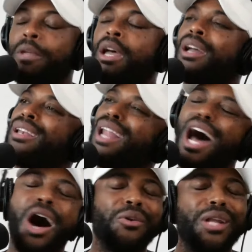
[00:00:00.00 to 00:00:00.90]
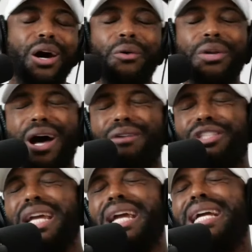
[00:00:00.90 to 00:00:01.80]
No.
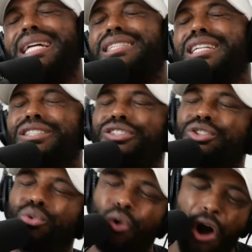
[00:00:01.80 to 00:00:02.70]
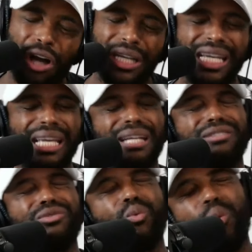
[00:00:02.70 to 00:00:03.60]
She get the scrawniest,
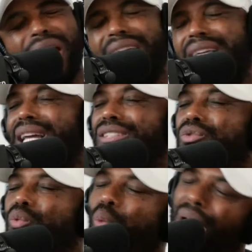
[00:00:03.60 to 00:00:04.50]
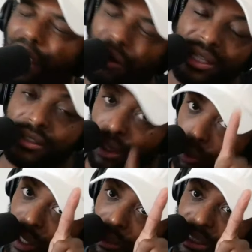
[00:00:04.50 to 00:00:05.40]
weakest, weirdest,
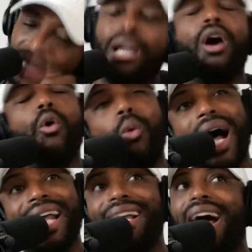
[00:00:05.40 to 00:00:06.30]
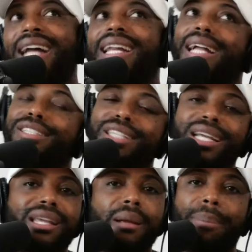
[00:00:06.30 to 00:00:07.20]
wealthy white guy that she
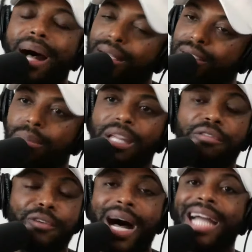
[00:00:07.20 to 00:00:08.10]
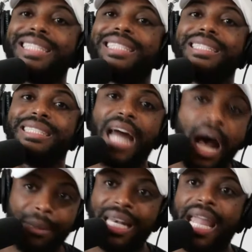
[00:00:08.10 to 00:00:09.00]
can possibly find to
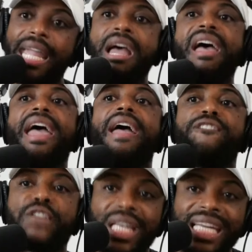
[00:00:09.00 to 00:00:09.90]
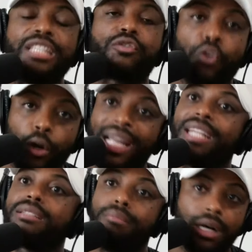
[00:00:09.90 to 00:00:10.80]
dominate and fleece for his
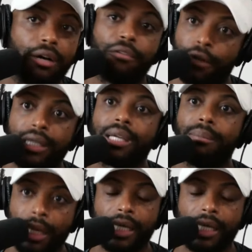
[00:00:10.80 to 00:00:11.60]
motherfucking money.